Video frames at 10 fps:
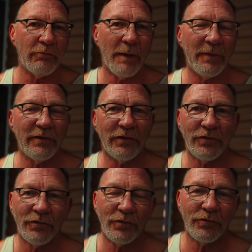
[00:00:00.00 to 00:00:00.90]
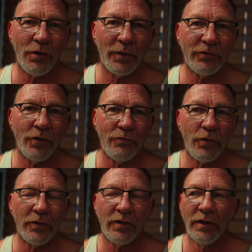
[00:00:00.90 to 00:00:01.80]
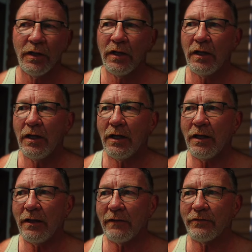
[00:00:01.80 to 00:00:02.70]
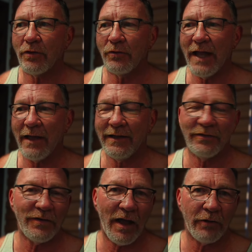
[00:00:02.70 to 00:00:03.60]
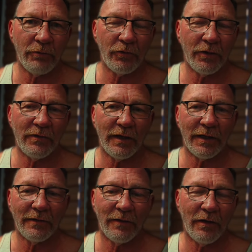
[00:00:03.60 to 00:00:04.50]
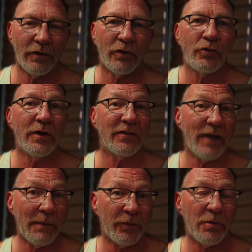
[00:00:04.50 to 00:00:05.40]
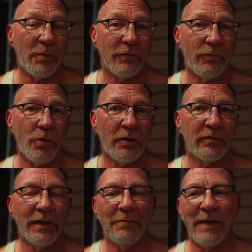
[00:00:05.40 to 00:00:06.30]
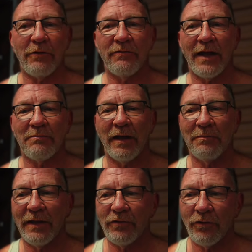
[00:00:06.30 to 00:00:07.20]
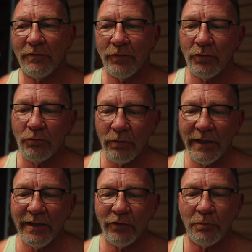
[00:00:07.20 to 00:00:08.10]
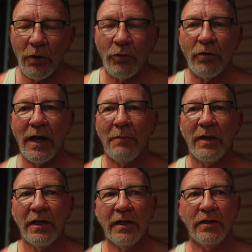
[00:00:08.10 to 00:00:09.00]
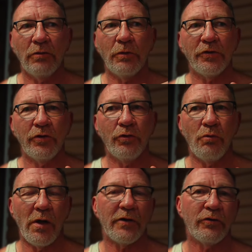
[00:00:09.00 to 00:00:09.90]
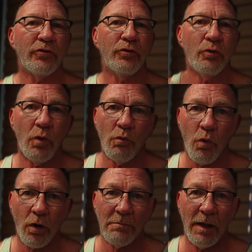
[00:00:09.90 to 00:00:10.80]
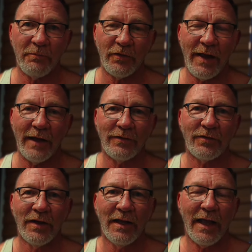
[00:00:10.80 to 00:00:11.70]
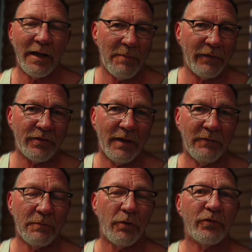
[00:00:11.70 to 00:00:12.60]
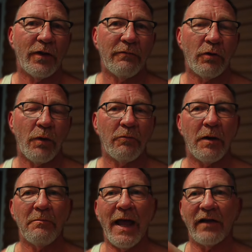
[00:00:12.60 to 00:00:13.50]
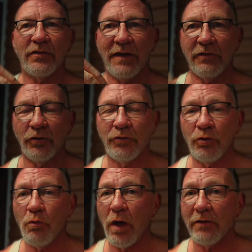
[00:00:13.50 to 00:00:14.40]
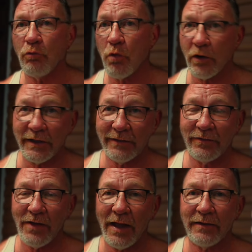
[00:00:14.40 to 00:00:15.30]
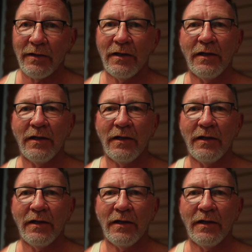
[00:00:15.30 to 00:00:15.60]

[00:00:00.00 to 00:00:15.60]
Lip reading: repetitions, and so on and so forth. So yeah, he's not a real good thing, a good example to put forth. In matter of fact, Mike Mentzer, if you read his program, you will do 1 or 2 warm-up sets at about 70% of your one rep max, and then you'll do 1 working set.